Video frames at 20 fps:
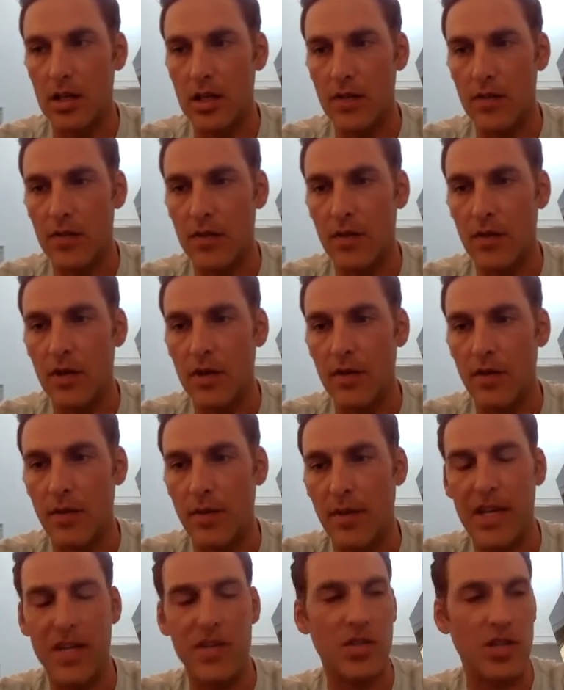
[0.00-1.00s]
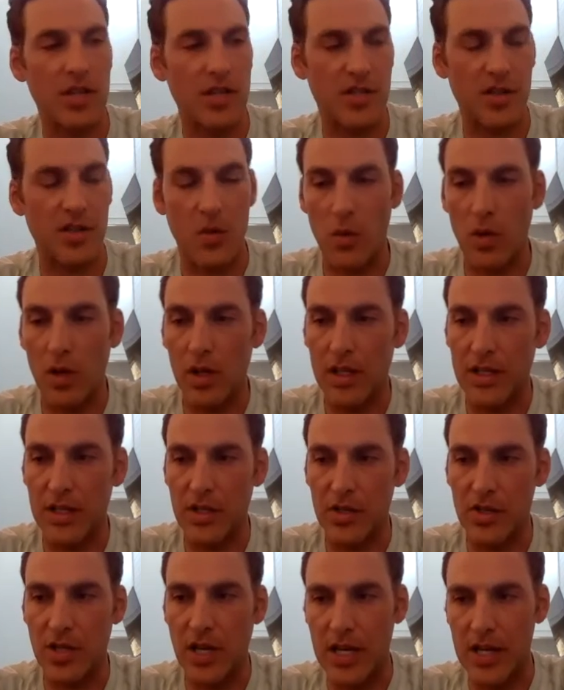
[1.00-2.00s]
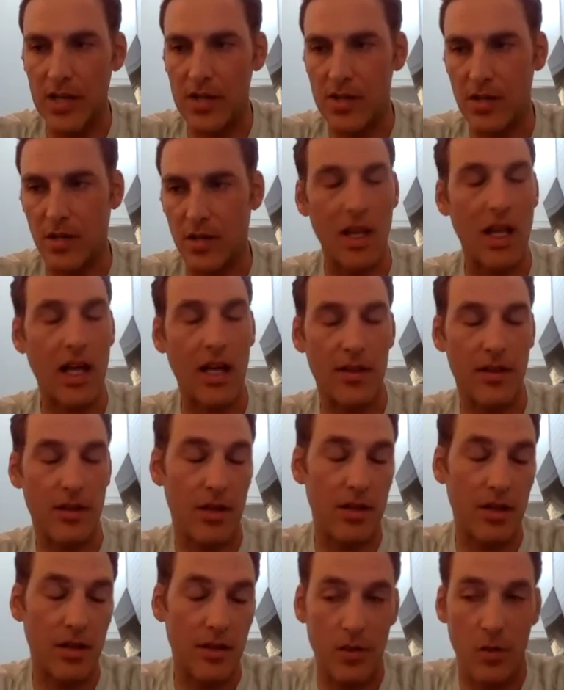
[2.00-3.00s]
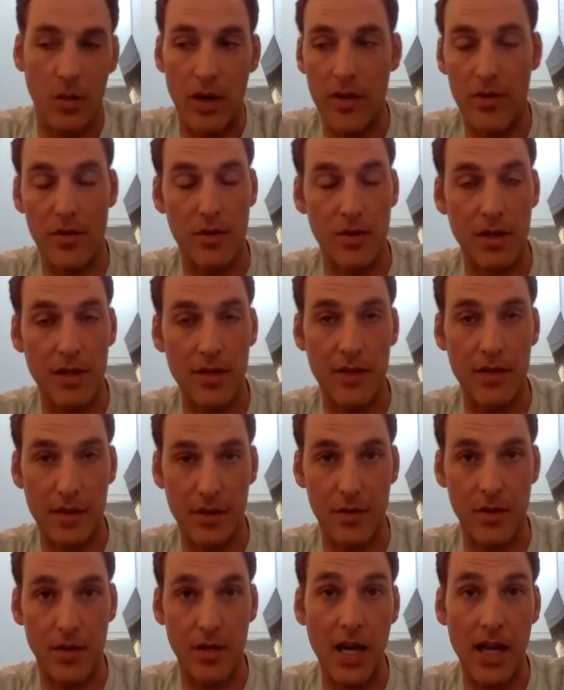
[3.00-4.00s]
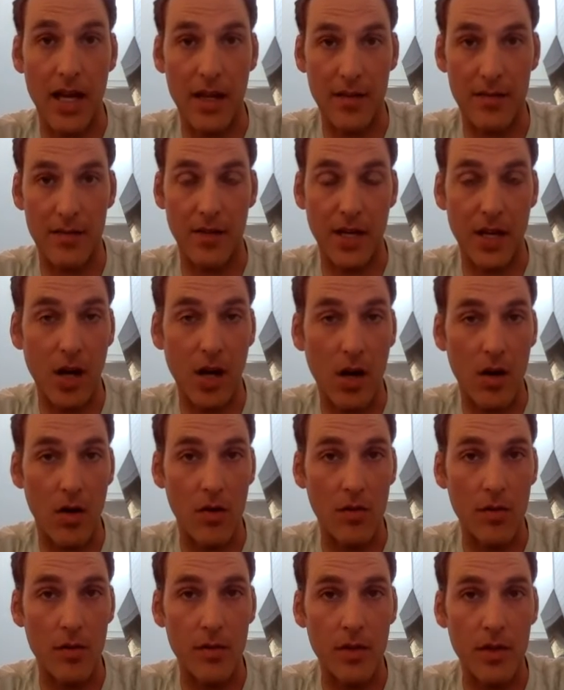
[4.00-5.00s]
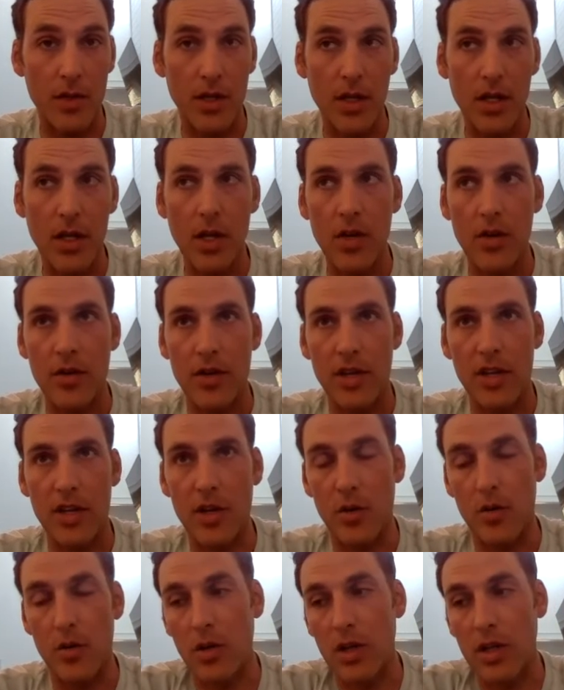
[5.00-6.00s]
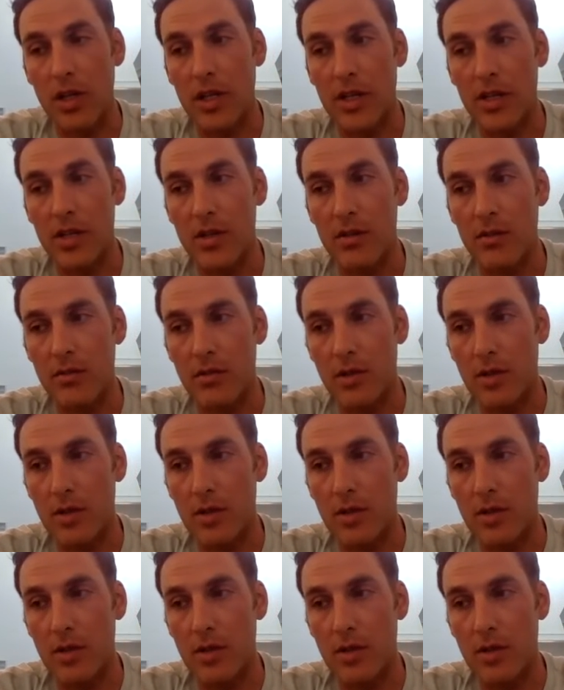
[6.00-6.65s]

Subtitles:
if a patient isn't willing to change the way they're living their life at home, then they're really